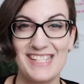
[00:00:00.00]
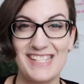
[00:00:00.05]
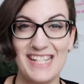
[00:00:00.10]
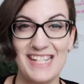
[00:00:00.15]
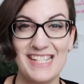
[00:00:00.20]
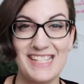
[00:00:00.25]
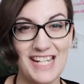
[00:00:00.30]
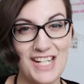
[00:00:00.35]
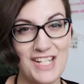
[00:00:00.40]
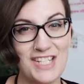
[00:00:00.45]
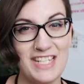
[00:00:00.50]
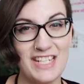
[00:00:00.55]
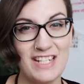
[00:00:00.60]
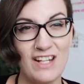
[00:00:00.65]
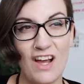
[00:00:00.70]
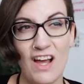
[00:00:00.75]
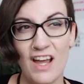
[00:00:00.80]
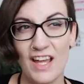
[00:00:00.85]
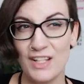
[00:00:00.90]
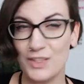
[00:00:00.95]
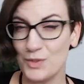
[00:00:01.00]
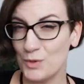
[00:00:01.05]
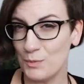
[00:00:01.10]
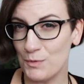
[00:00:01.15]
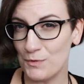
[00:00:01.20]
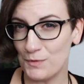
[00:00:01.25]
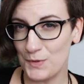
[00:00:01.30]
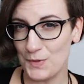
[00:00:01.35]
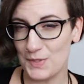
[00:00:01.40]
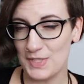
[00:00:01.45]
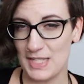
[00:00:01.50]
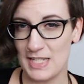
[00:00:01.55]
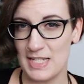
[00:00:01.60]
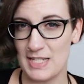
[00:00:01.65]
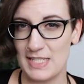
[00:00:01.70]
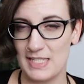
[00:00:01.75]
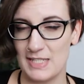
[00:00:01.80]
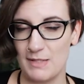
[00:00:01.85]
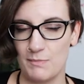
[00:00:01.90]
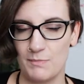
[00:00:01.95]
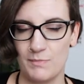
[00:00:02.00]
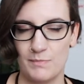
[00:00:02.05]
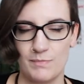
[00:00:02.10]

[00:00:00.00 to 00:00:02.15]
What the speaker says: essentially like normal flu system.